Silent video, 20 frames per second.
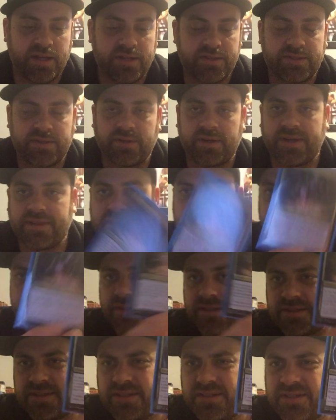So I
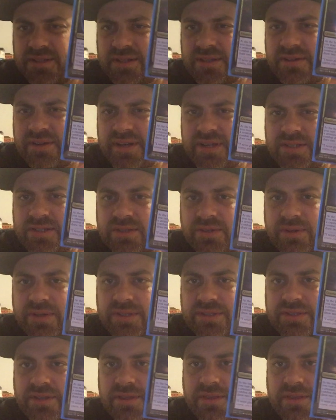think this is a great choice.